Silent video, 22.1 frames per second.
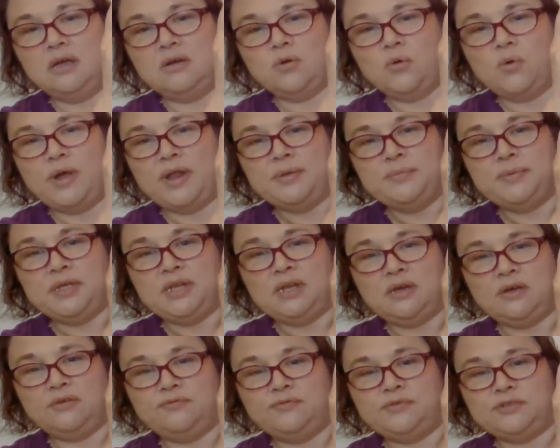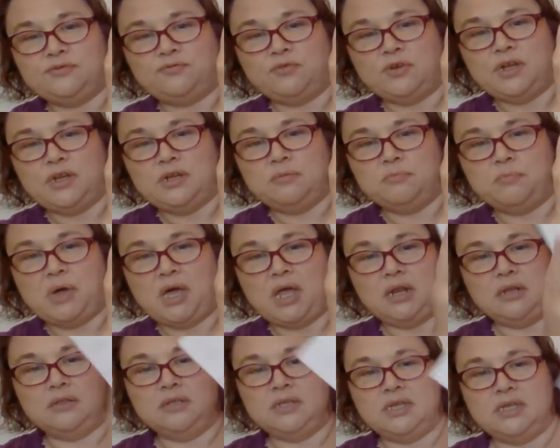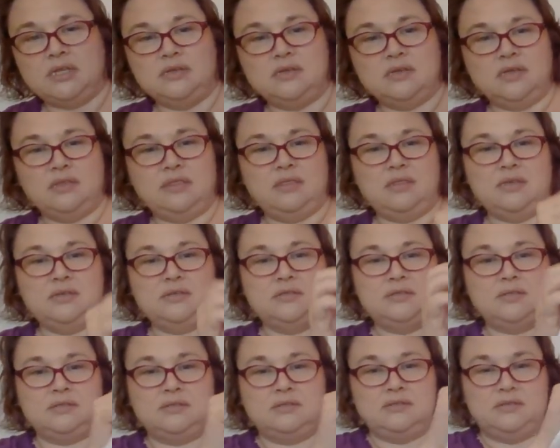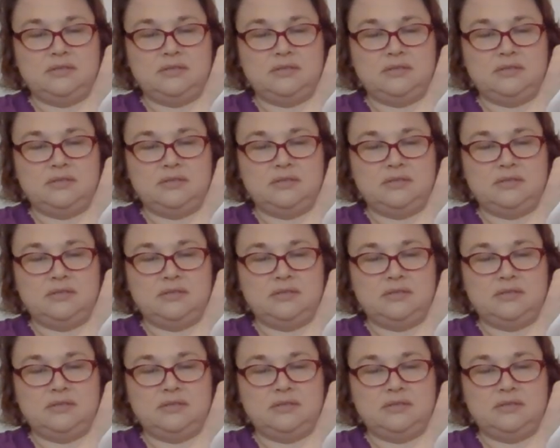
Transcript: quite a bit of different modeling in this.